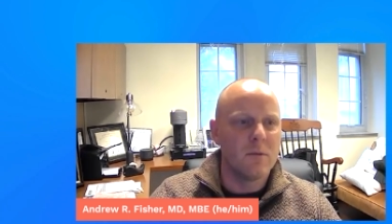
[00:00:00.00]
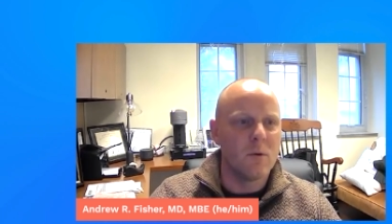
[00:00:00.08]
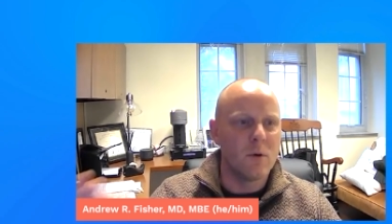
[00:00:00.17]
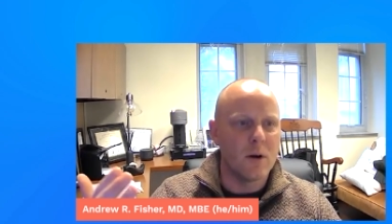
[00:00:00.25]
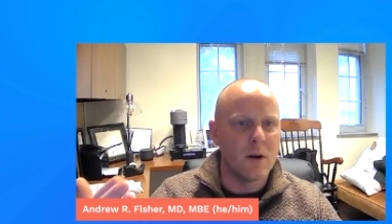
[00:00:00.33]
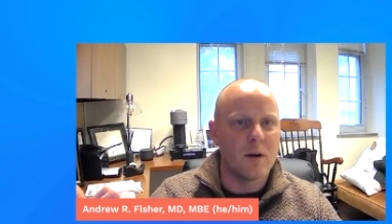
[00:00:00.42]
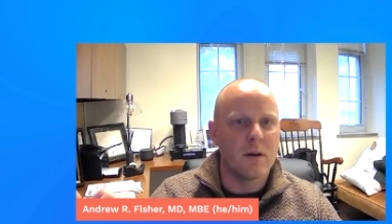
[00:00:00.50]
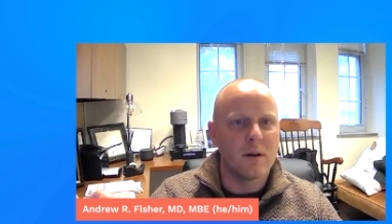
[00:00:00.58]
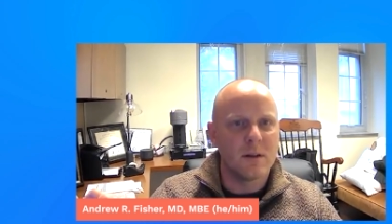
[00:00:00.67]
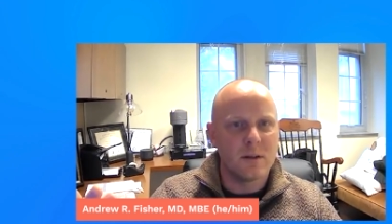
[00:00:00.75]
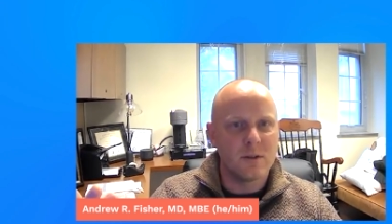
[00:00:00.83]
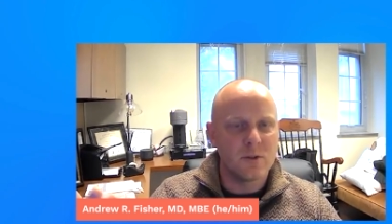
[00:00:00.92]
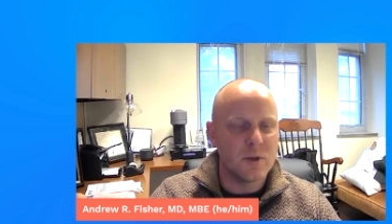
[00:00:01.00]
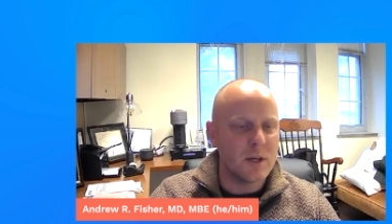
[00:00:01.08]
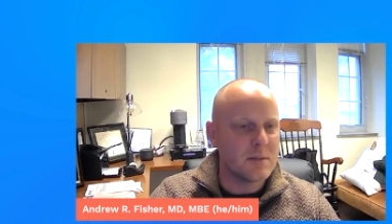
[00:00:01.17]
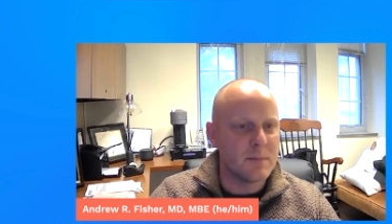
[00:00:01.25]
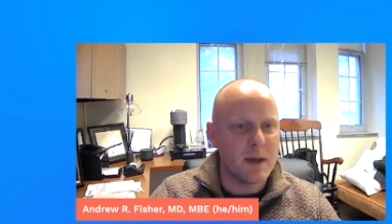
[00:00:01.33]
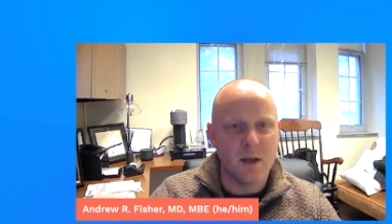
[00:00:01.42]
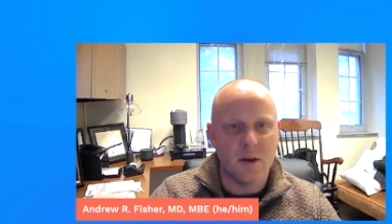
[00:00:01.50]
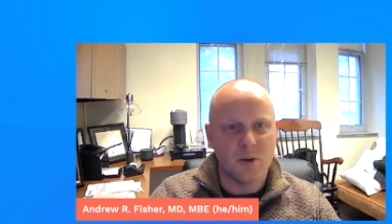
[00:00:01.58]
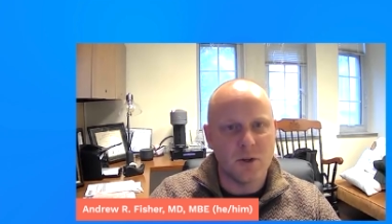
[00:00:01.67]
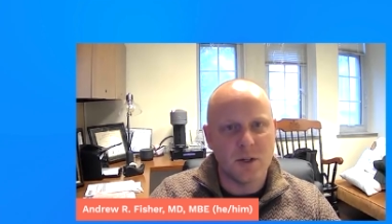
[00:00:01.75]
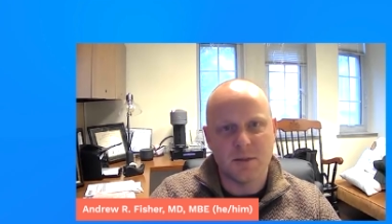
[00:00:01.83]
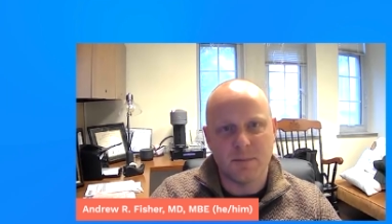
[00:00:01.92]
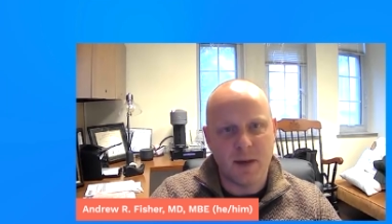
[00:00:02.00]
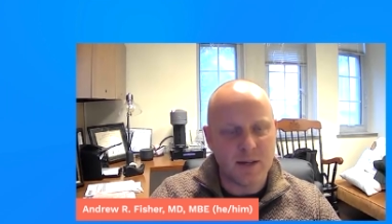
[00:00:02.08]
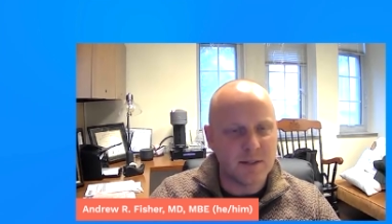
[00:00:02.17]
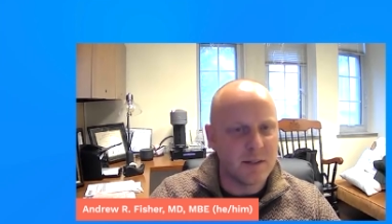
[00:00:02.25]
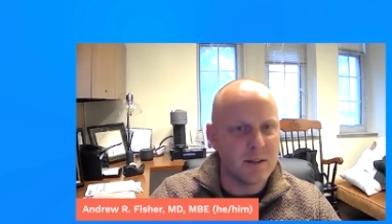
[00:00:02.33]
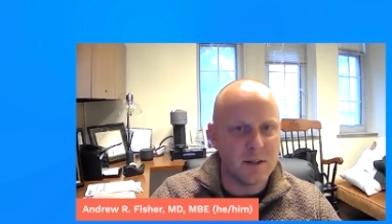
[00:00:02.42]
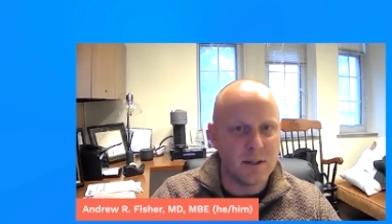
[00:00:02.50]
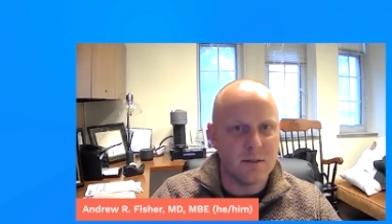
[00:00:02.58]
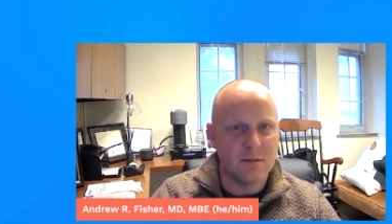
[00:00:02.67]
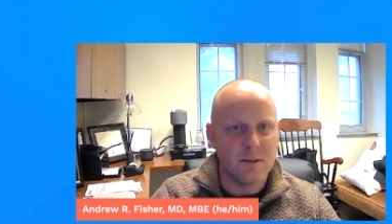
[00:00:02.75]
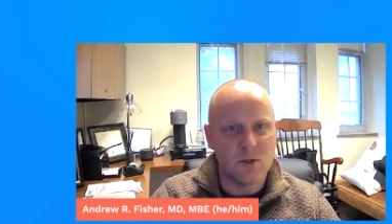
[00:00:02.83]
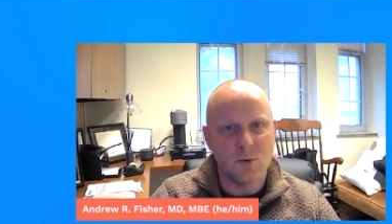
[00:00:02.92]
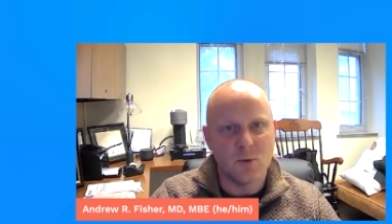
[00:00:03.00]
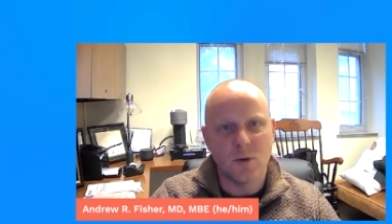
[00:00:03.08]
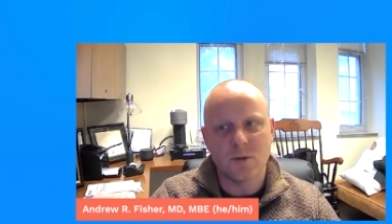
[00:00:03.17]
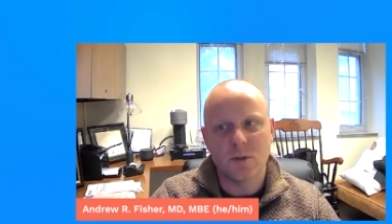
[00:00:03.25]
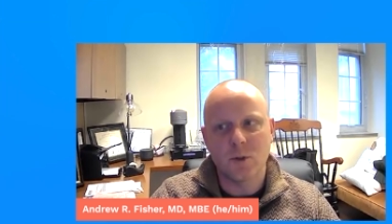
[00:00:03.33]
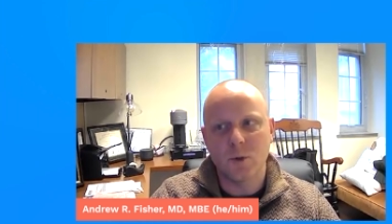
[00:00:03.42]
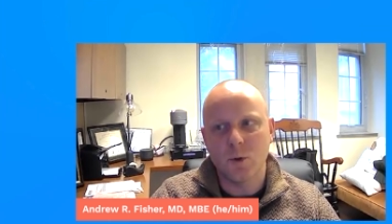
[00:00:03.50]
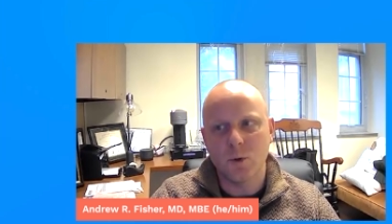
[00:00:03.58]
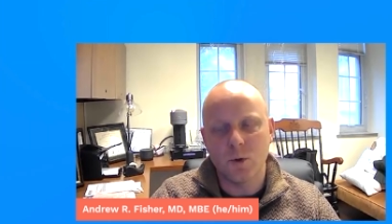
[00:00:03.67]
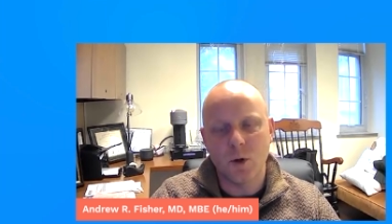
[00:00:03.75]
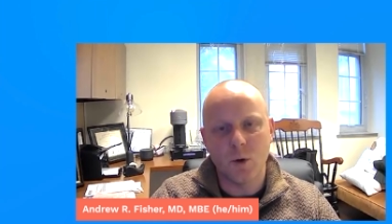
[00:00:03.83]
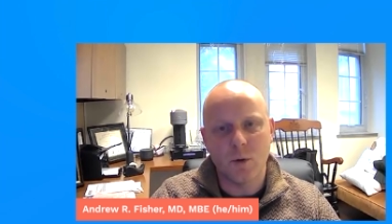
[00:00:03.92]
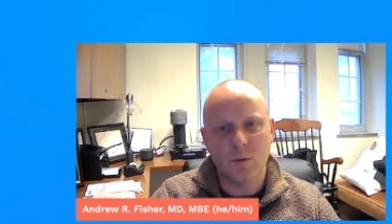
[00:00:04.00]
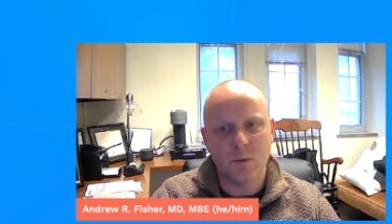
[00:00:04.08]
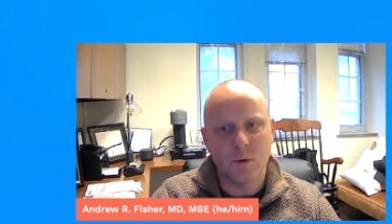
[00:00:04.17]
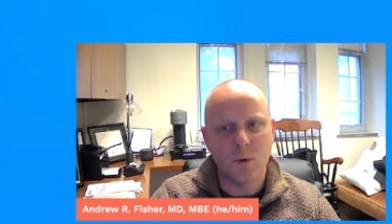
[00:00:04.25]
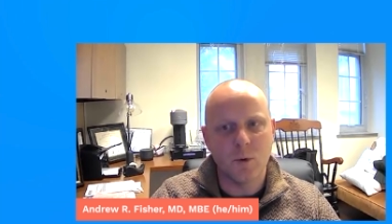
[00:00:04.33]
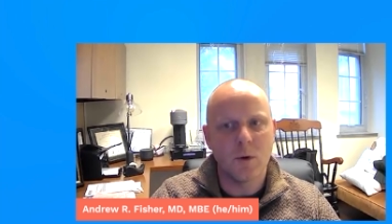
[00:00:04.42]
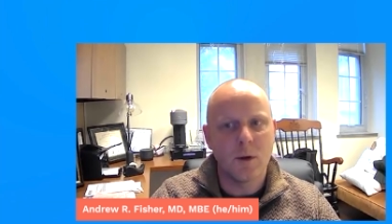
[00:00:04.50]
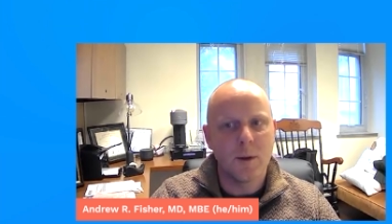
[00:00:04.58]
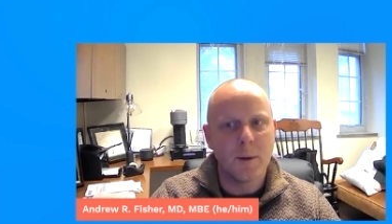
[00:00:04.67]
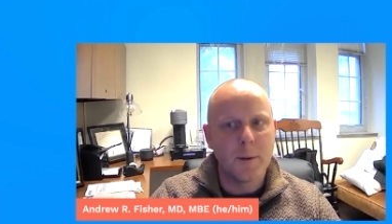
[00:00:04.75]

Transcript: for trans men or trans masculine individuals who go through